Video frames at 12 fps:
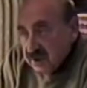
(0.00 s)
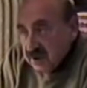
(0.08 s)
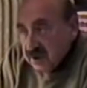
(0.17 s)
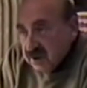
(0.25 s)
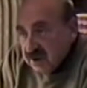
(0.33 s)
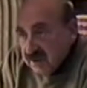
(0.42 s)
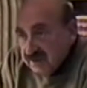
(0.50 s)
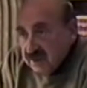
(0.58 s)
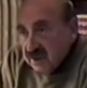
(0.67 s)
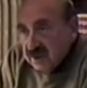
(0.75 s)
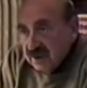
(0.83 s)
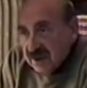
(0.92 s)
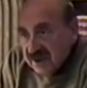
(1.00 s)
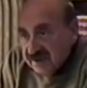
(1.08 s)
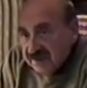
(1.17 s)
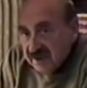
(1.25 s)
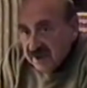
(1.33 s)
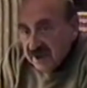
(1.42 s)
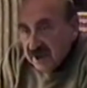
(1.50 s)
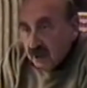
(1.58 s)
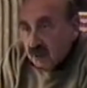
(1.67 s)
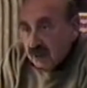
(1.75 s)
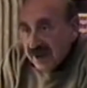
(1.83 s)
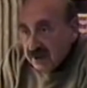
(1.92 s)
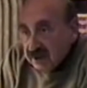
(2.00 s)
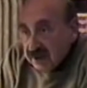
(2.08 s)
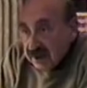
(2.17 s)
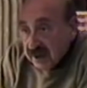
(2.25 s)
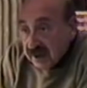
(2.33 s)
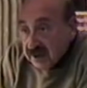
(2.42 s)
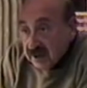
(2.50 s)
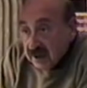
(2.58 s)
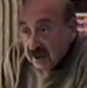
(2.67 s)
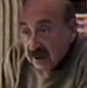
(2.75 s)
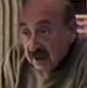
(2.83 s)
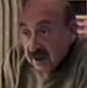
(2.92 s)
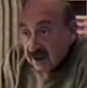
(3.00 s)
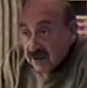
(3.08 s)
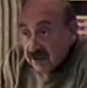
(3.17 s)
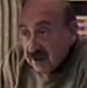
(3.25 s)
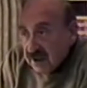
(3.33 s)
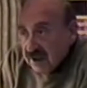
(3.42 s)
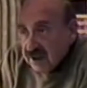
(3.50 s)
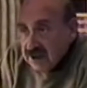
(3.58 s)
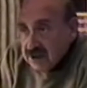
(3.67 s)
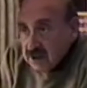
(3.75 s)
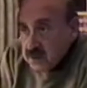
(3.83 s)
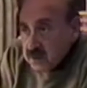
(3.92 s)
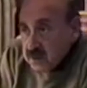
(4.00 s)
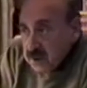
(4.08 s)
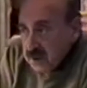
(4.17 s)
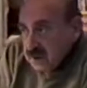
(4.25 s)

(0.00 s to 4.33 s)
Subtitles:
you're going to live your life getting around that and trying to